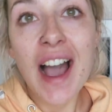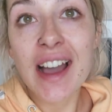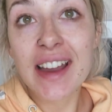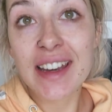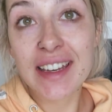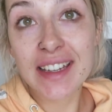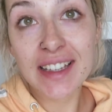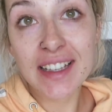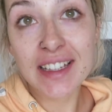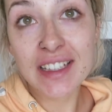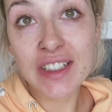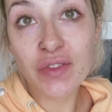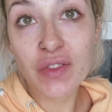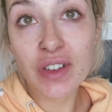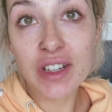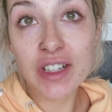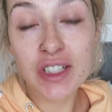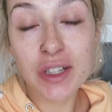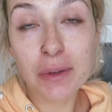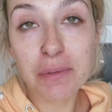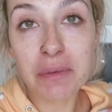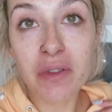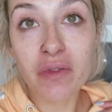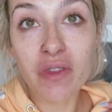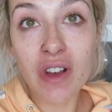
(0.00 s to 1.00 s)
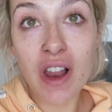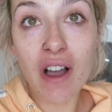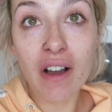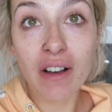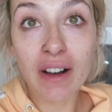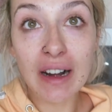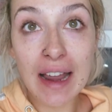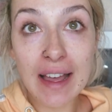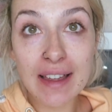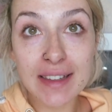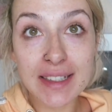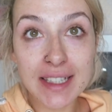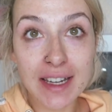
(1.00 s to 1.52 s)
I didn't get to finish up the
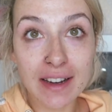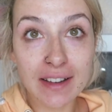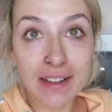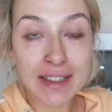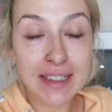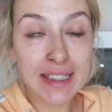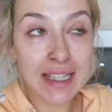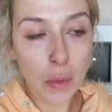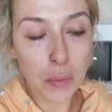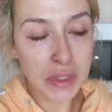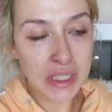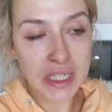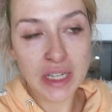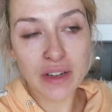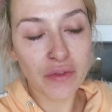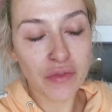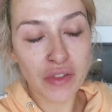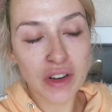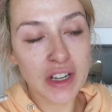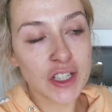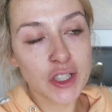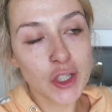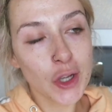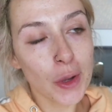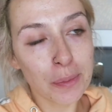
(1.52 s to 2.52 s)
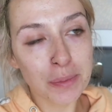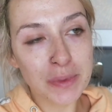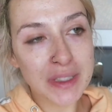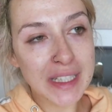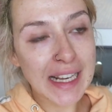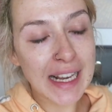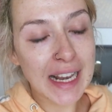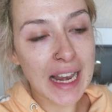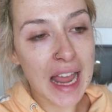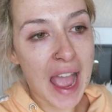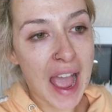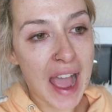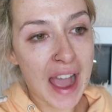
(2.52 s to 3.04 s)
vlog last night. We didn't finish up
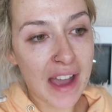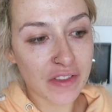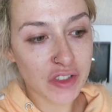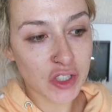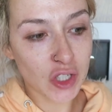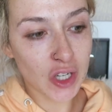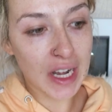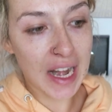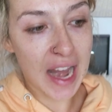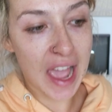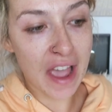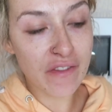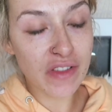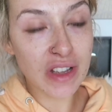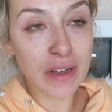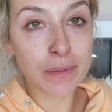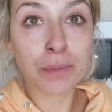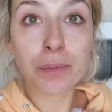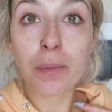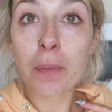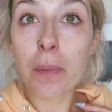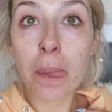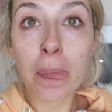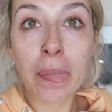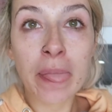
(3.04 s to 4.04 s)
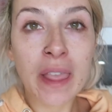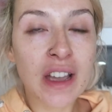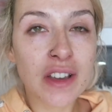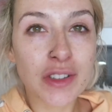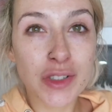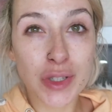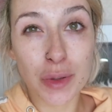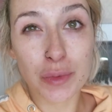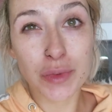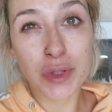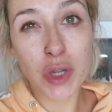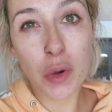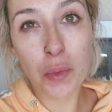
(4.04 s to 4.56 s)
till after 11.
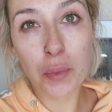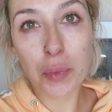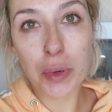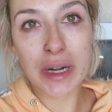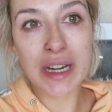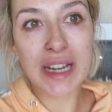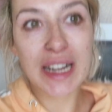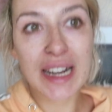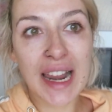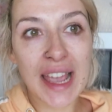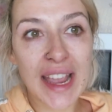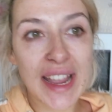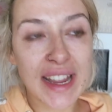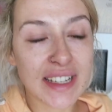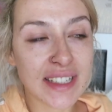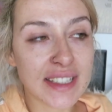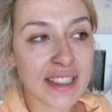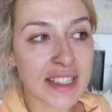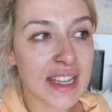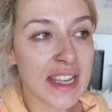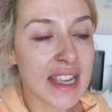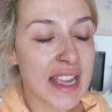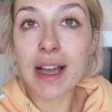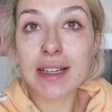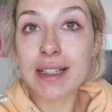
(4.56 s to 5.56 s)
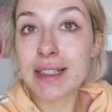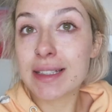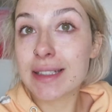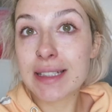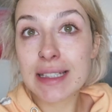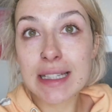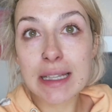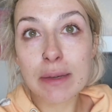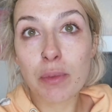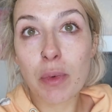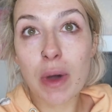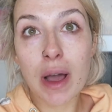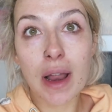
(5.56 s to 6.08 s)
So I was home pretty late. I didn't
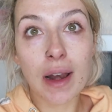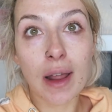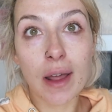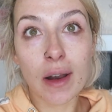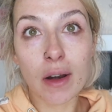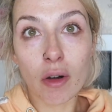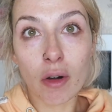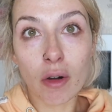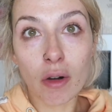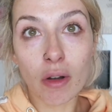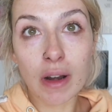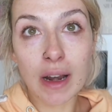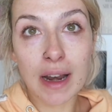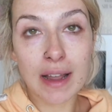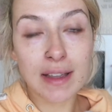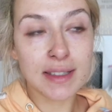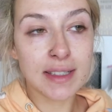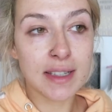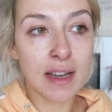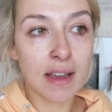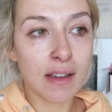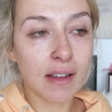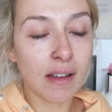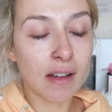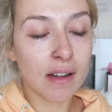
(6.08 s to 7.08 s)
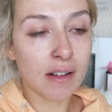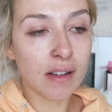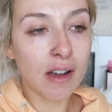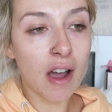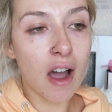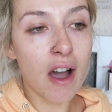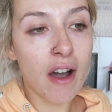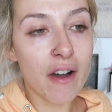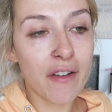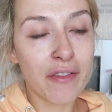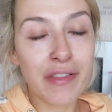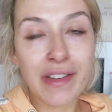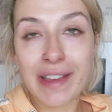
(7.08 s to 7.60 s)
sleep well at all last night. I got a
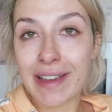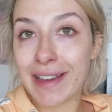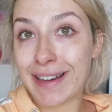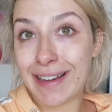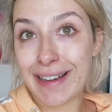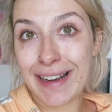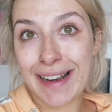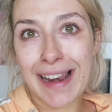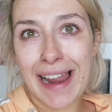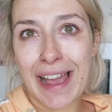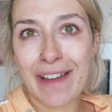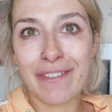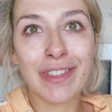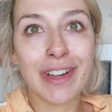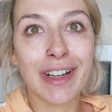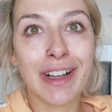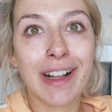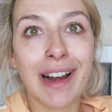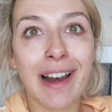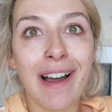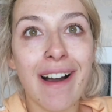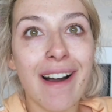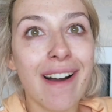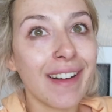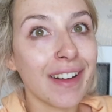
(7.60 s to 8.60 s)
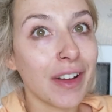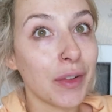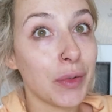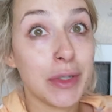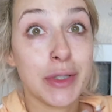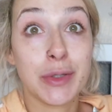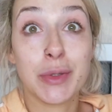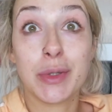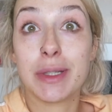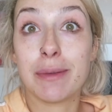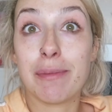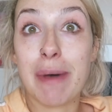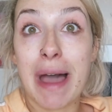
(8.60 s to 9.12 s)
coffee at 11 o'clock,
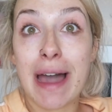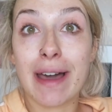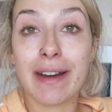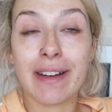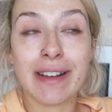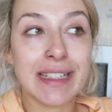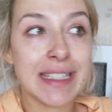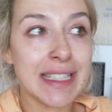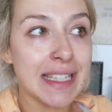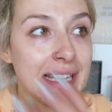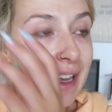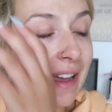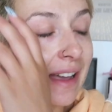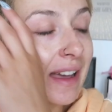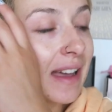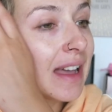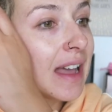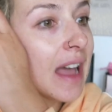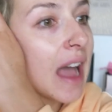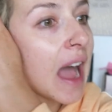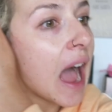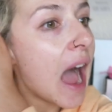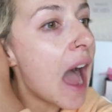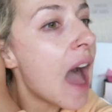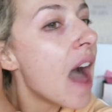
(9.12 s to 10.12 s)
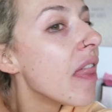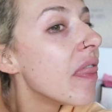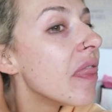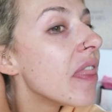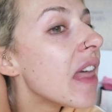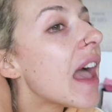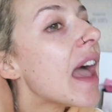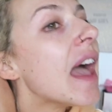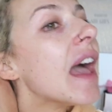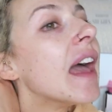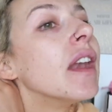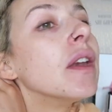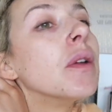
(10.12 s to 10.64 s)
which was a bad idea. And
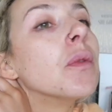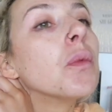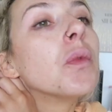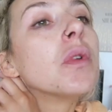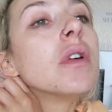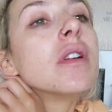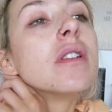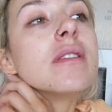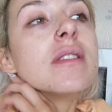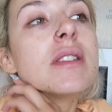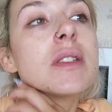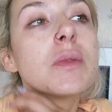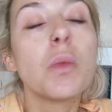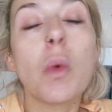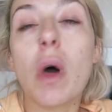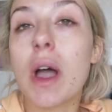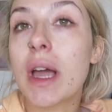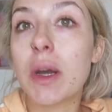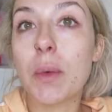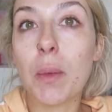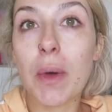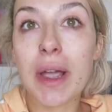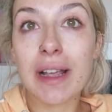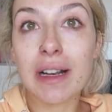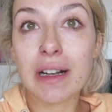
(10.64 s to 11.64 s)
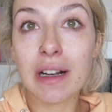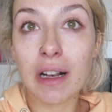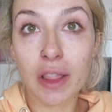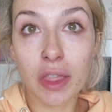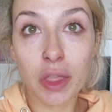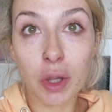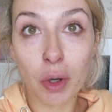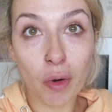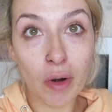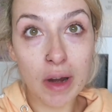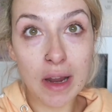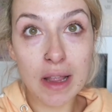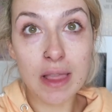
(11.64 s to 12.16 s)
then was wide awake till
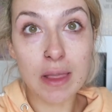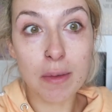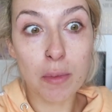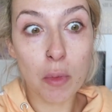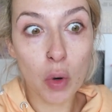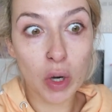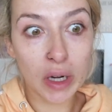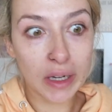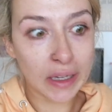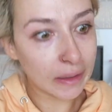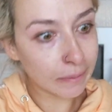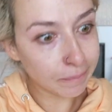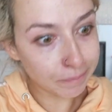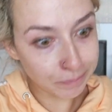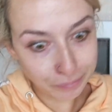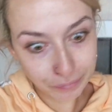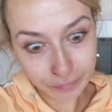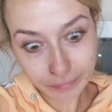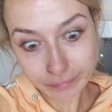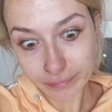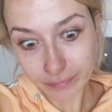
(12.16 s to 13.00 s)
3 in the morning.